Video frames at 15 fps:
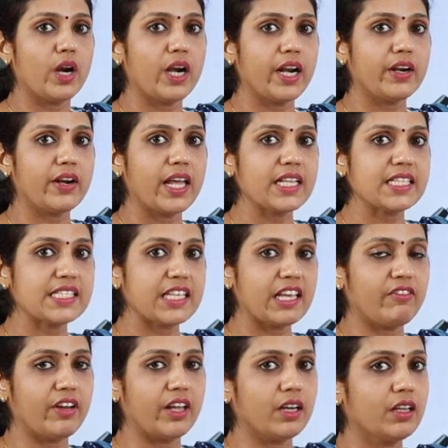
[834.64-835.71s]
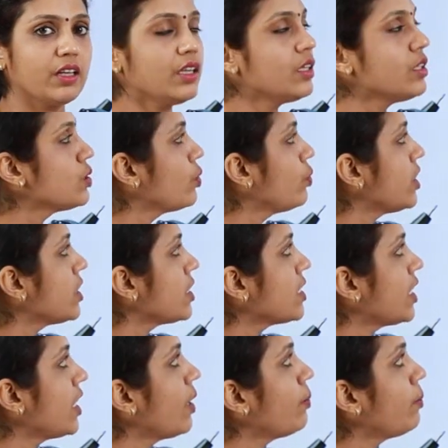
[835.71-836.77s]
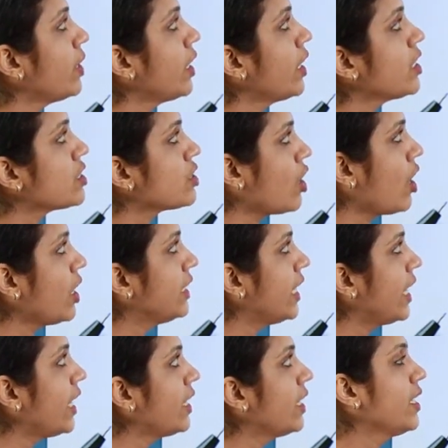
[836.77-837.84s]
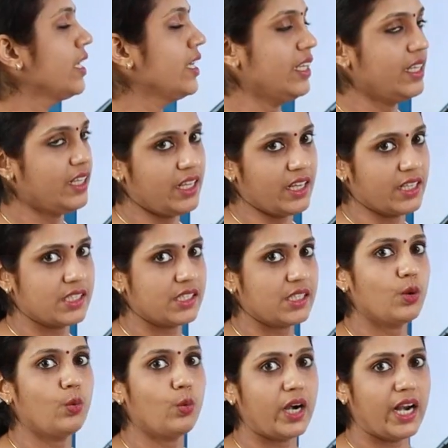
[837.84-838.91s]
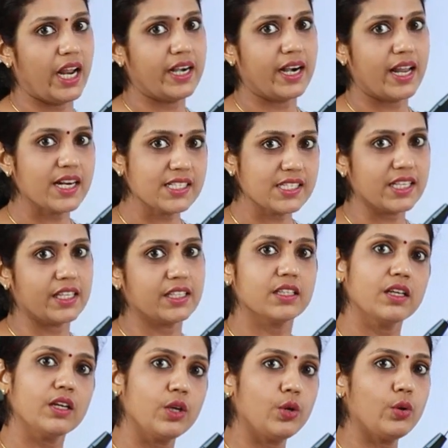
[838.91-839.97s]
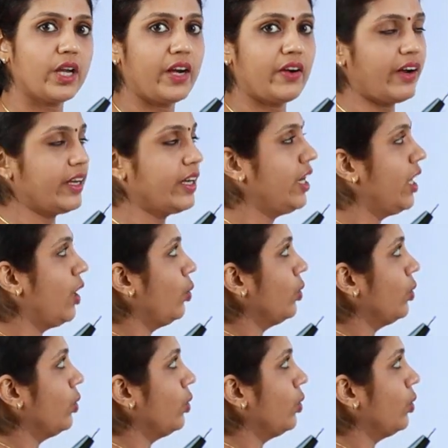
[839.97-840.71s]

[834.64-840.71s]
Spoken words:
107. So which is the number that is not there? Yes, 106. You can write it